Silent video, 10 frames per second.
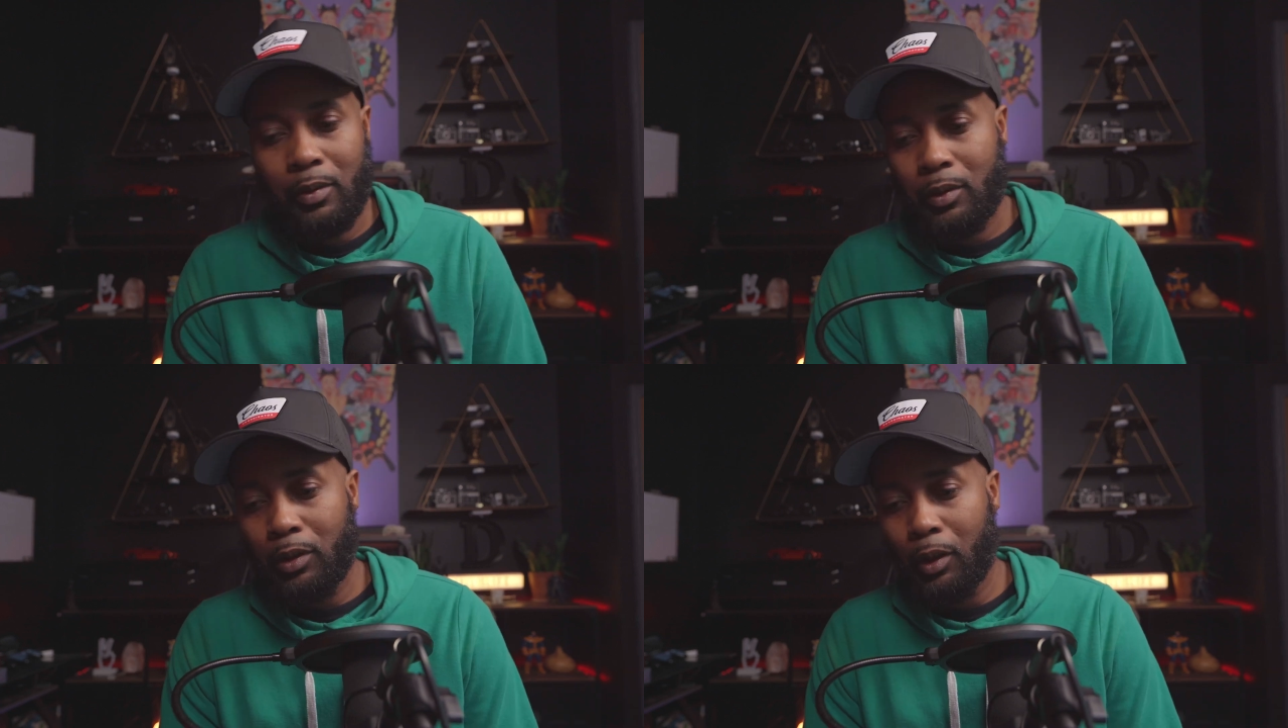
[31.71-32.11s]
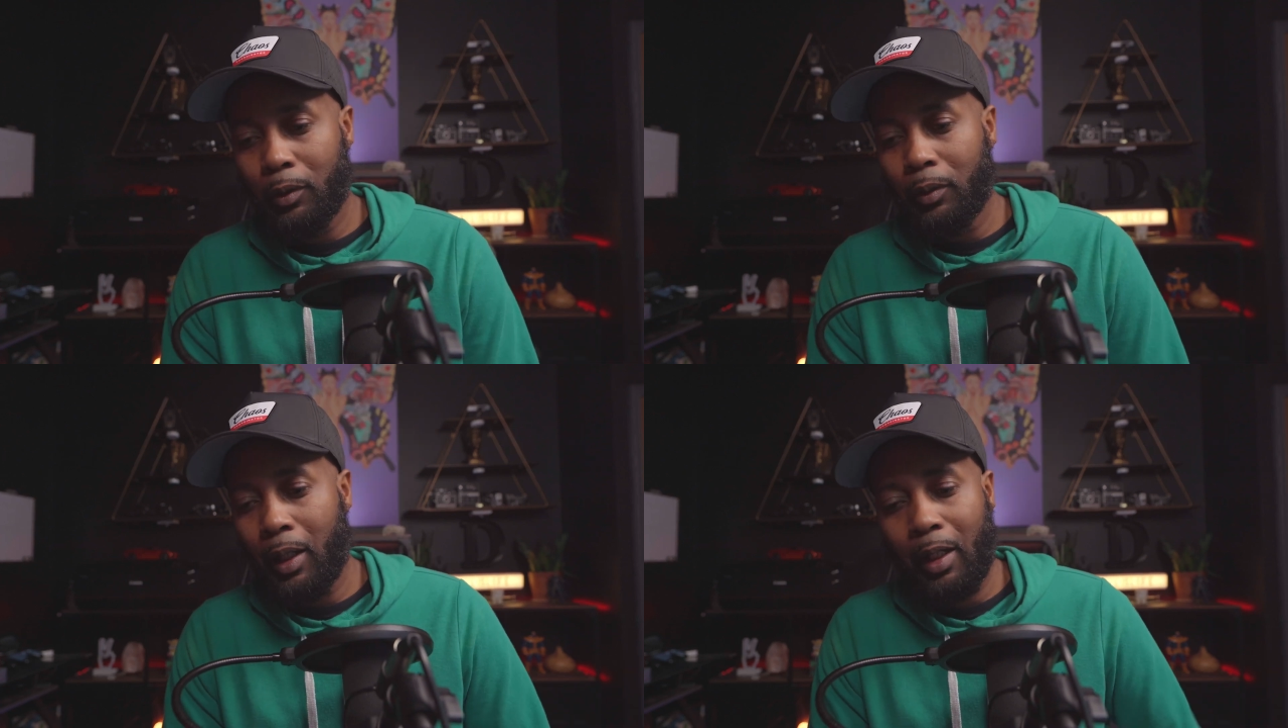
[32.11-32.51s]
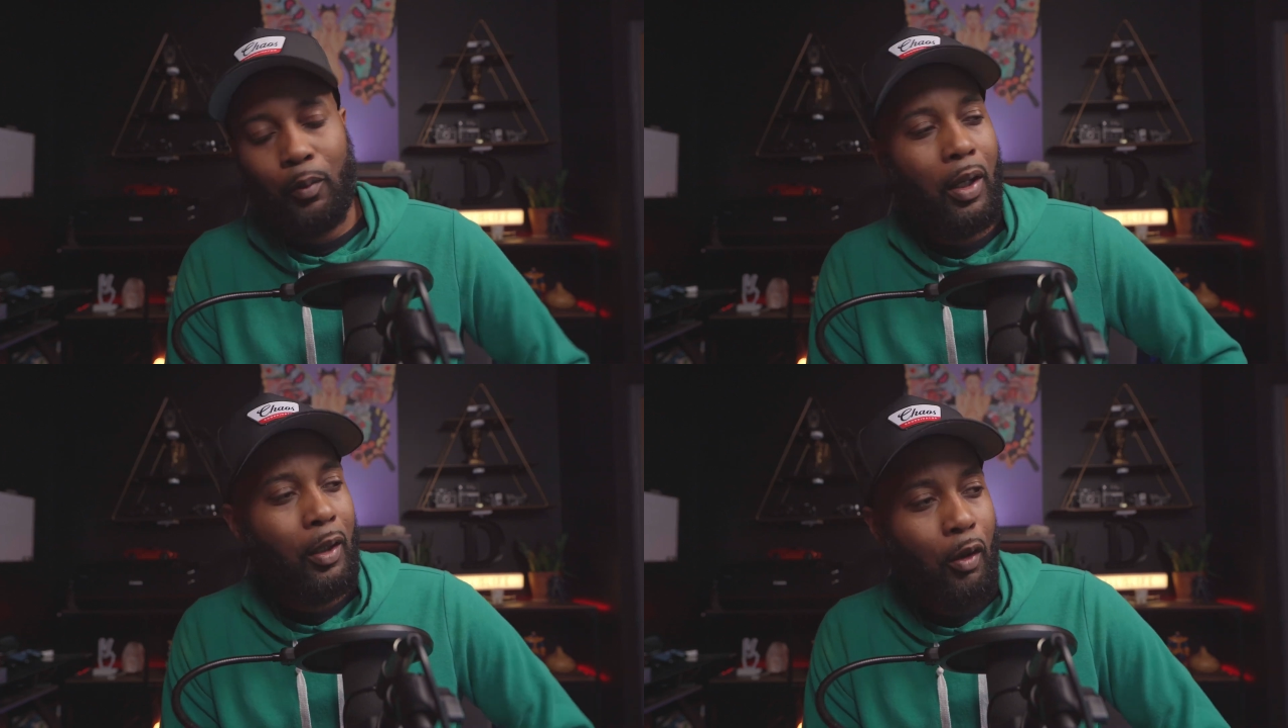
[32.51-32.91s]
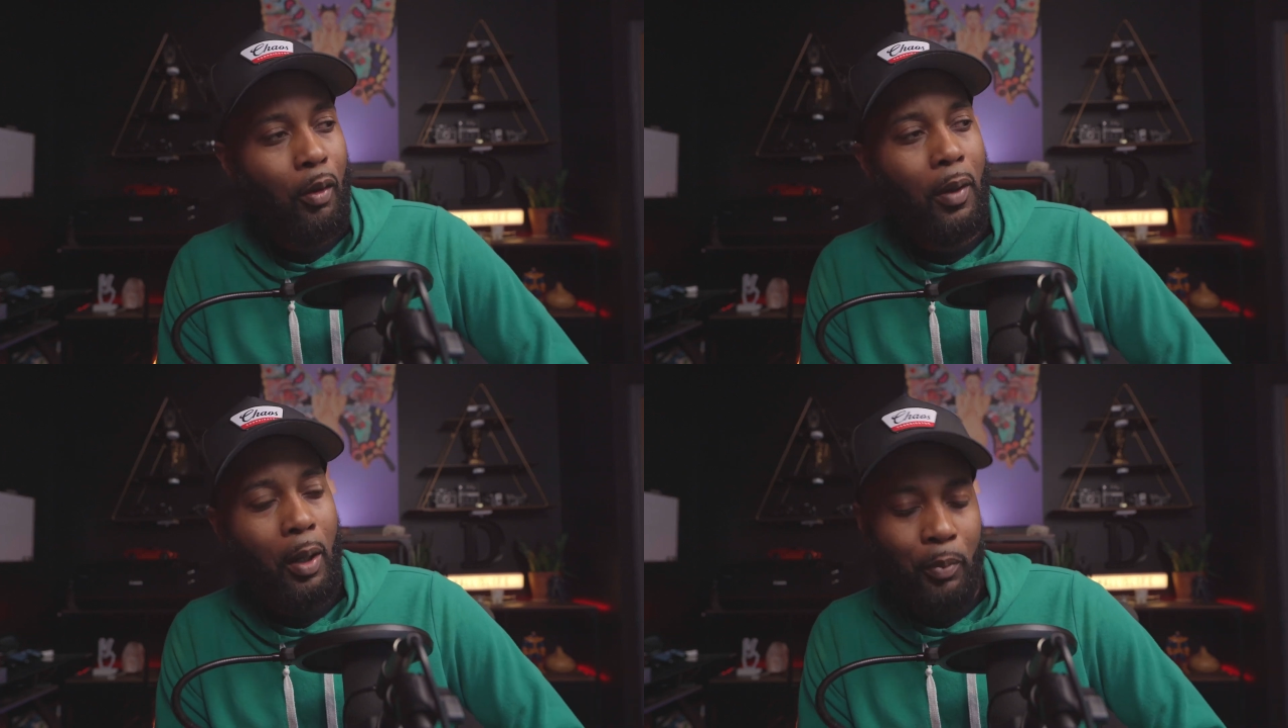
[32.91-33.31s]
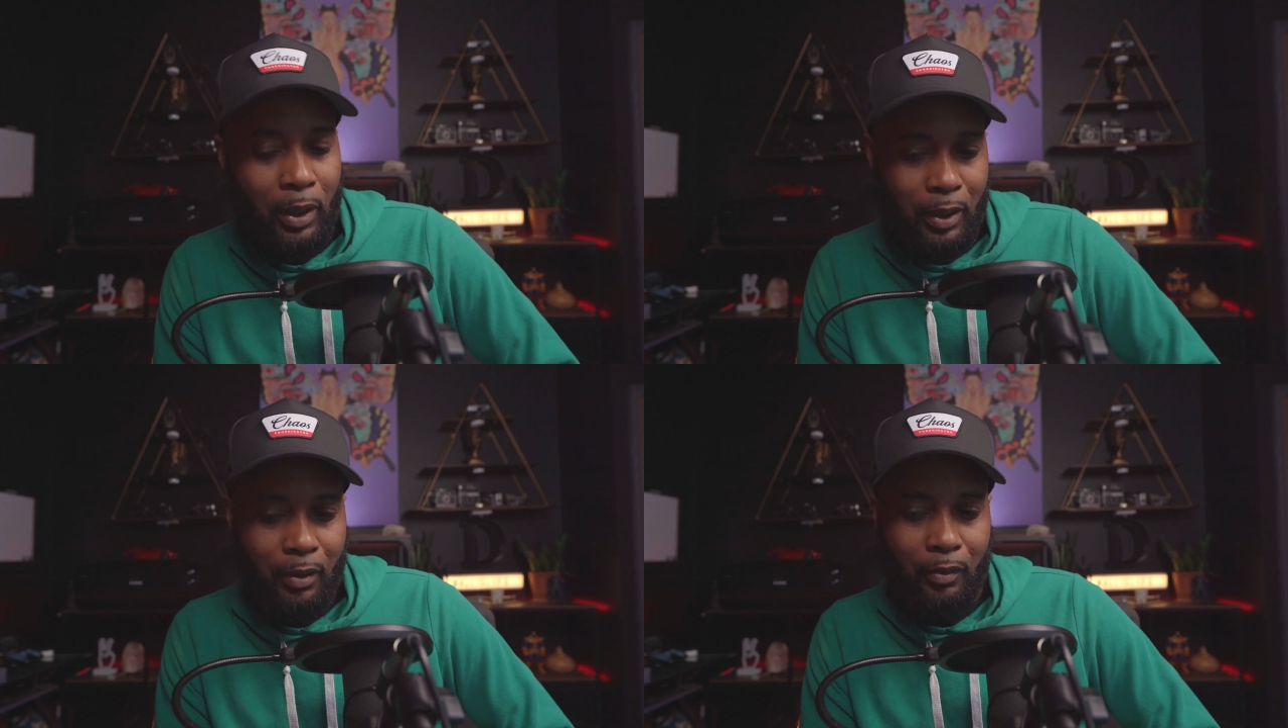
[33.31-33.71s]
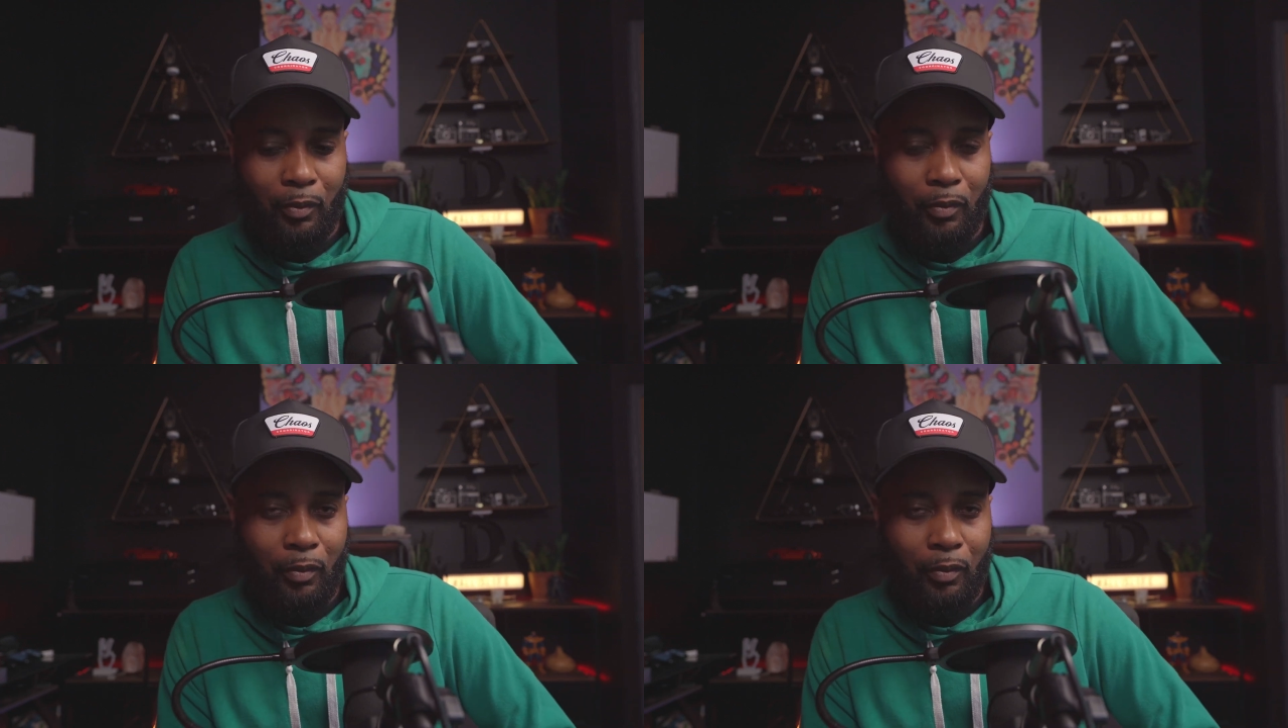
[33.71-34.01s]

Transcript: So how do I go about picking